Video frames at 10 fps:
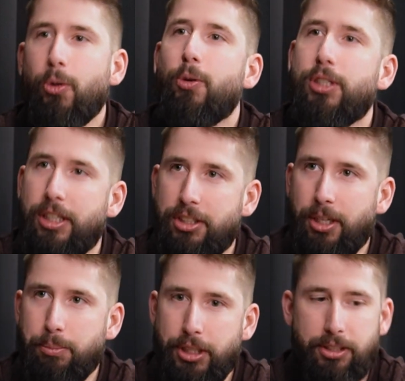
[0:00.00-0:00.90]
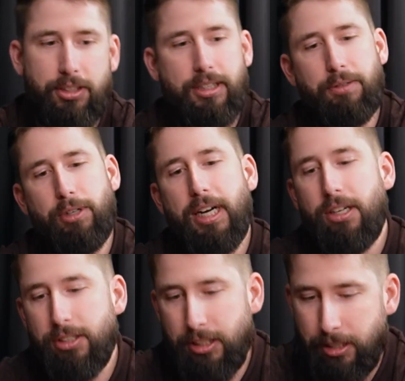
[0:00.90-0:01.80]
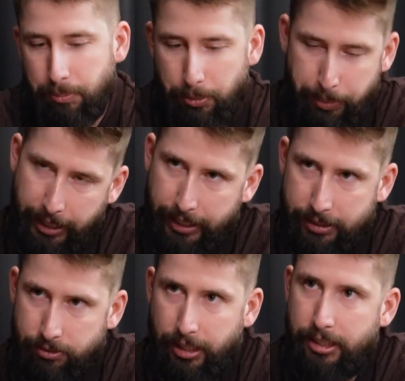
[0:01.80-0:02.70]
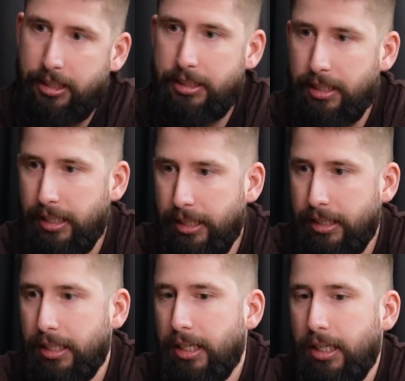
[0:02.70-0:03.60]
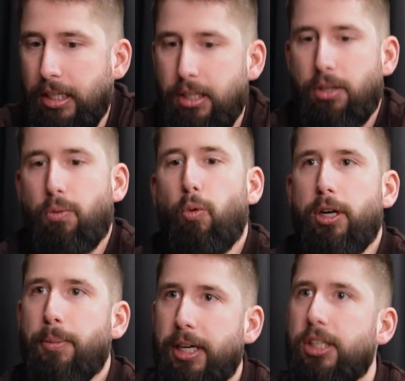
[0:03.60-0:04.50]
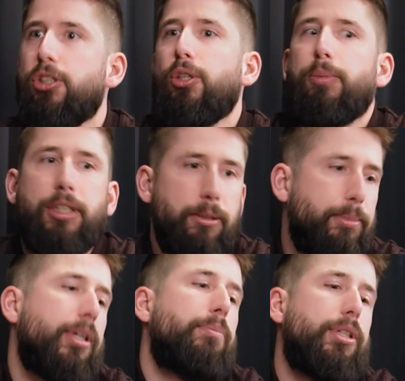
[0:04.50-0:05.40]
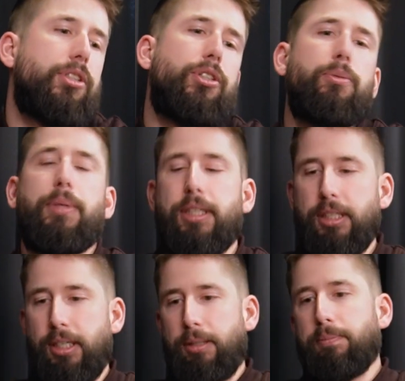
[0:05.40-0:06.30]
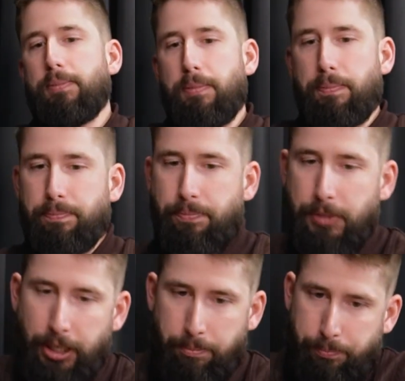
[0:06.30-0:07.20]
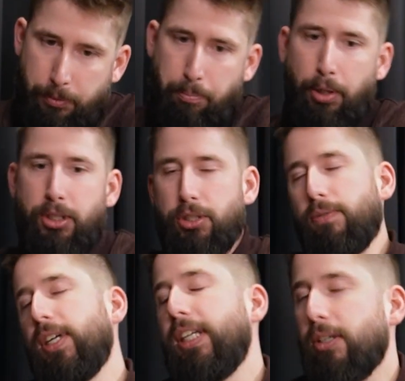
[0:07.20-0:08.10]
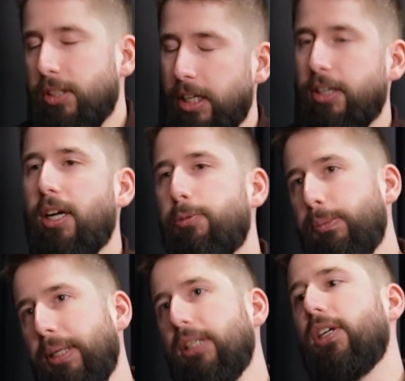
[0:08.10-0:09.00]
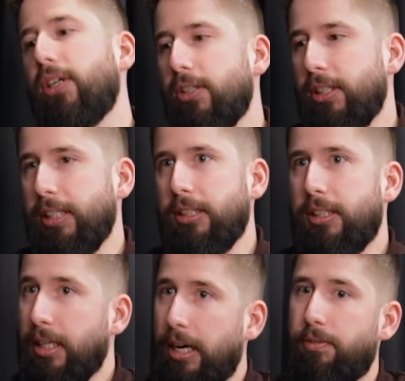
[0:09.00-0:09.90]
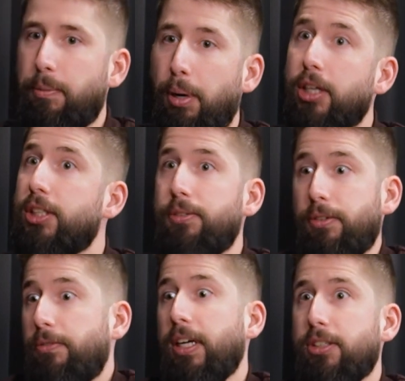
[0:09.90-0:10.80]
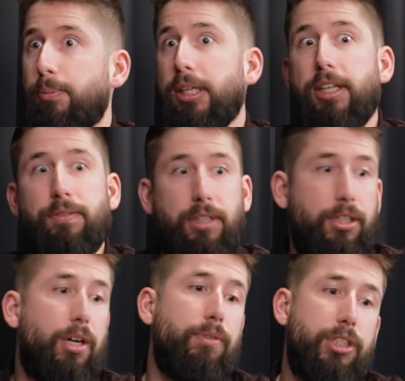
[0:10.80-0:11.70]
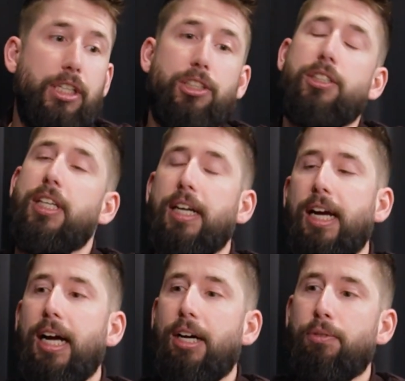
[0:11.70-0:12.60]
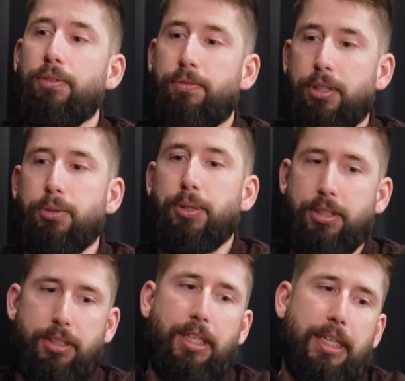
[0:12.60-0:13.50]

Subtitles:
those consumptions. Then reality number B, right? It's like, what am I consuming? I'm consuming, books or videos that are helping me learn and have a positive effect on my life. The conversations that I have are filled with,